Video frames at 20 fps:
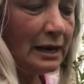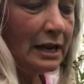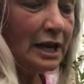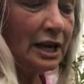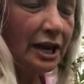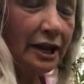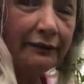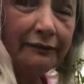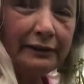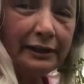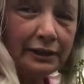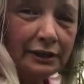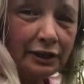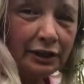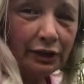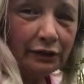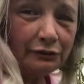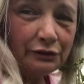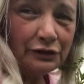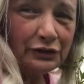lovely to
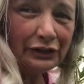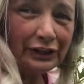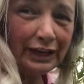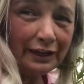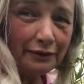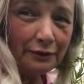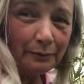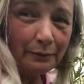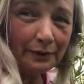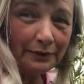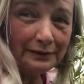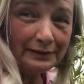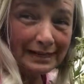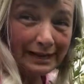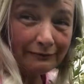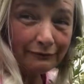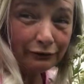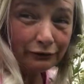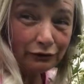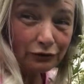use together with
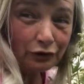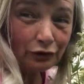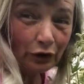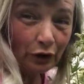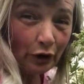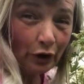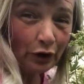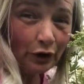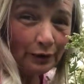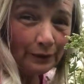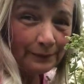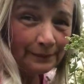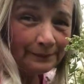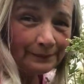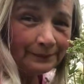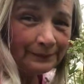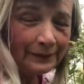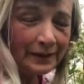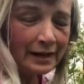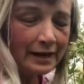devil's claw,
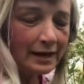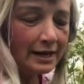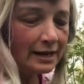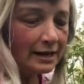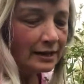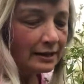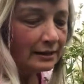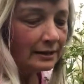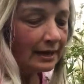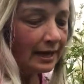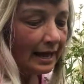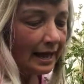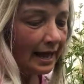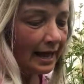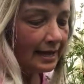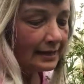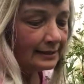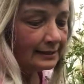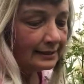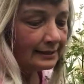
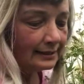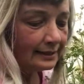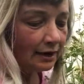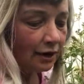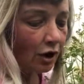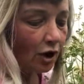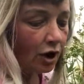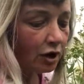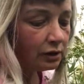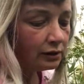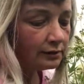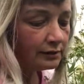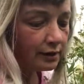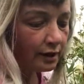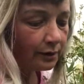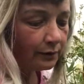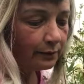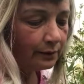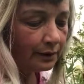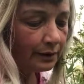and
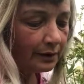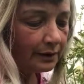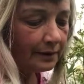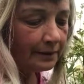also